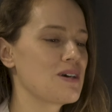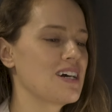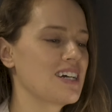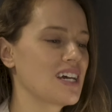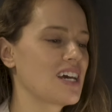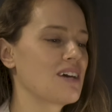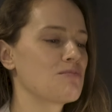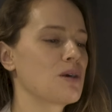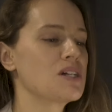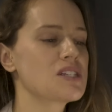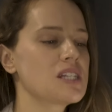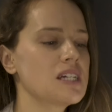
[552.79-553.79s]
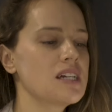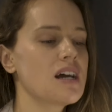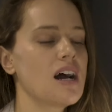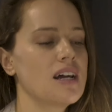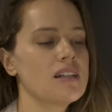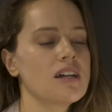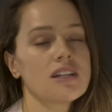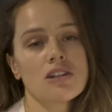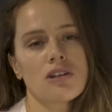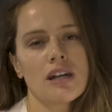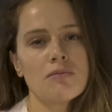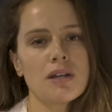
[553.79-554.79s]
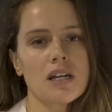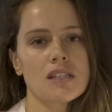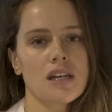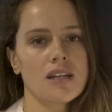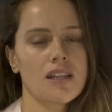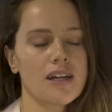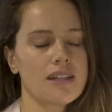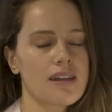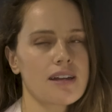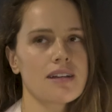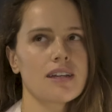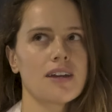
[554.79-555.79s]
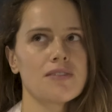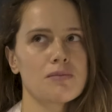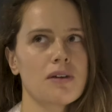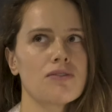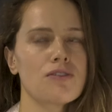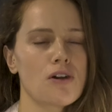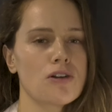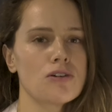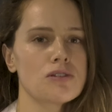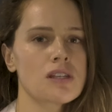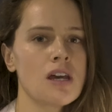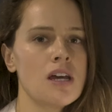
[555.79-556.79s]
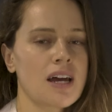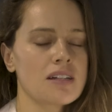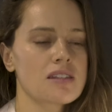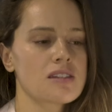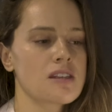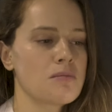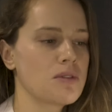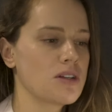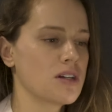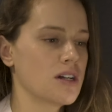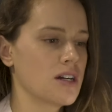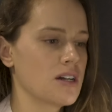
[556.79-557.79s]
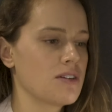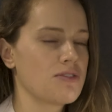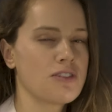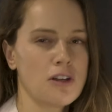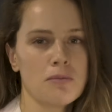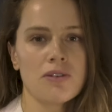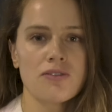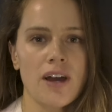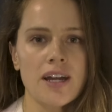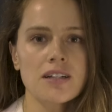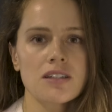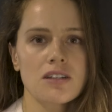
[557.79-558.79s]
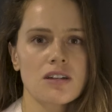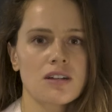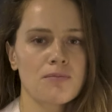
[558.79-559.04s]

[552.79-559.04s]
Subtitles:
but personally I like the green because I like that it gives my photos that similar film effect,